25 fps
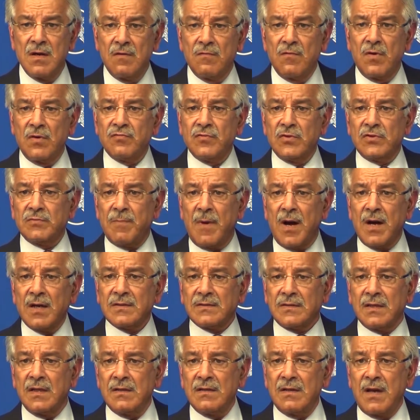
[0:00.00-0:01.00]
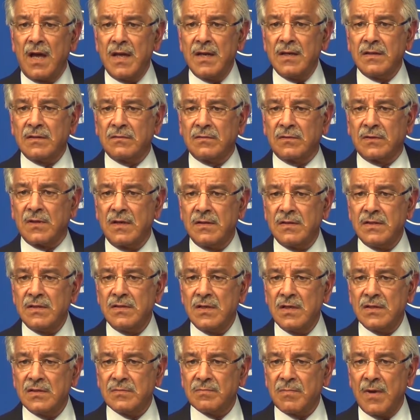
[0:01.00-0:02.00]
what was Pakistan like 30
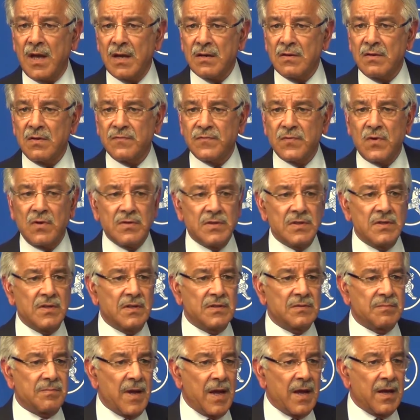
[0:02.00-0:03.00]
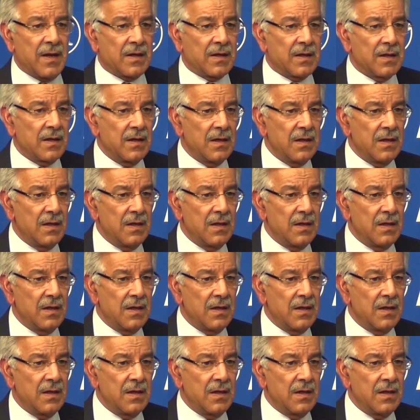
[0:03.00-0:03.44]
years back or 40 years back.